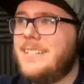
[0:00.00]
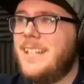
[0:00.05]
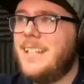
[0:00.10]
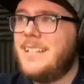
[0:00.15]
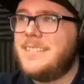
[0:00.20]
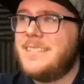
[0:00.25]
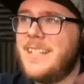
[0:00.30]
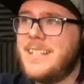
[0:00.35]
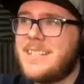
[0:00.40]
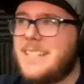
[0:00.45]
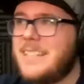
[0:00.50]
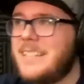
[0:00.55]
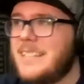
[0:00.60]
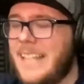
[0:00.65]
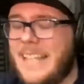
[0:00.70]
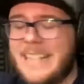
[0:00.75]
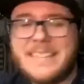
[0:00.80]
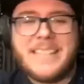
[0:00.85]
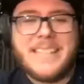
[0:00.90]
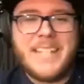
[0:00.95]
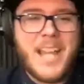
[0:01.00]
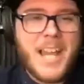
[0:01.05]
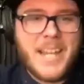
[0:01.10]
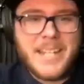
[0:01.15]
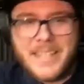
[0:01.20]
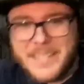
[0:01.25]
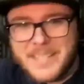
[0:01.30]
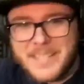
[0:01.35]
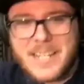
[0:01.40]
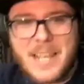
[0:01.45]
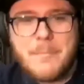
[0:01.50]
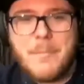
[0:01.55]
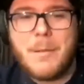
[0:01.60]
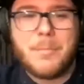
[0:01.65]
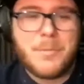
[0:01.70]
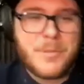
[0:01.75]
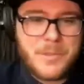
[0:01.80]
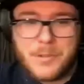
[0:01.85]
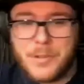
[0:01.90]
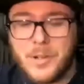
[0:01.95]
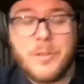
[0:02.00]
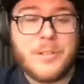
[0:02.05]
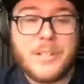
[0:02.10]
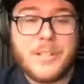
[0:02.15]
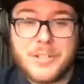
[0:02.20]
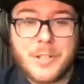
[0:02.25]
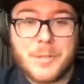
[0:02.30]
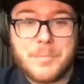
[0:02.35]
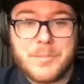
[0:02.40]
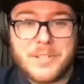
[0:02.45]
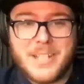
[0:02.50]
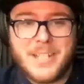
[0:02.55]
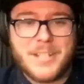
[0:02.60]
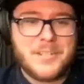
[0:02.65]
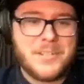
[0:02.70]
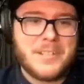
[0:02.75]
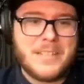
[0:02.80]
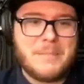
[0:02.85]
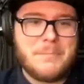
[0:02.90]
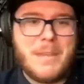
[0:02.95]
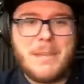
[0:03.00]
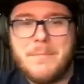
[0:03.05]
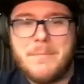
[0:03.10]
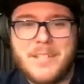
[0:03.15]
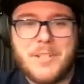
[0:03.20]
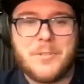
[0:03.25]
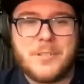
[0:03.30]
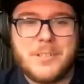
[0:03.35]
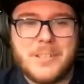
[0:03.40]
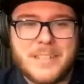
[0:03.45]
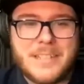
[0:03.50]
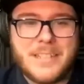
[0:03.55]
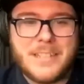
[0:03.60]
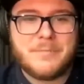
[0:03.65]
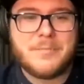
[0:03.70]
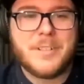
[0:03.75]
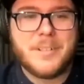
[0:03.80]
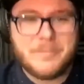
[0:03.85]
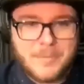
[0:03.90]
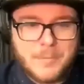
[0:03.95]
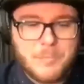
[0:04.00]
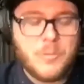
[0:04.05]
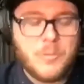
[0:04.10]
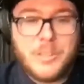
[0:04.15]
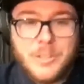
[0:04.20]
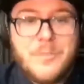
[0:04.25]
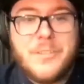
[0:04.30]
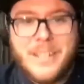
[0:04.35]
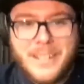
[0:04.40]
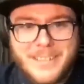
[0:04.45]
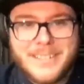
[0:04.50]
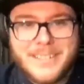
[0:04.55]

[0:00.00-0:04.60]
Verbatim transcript: doesn't let the audience come up with their own interpretation that may be totally different from what you think.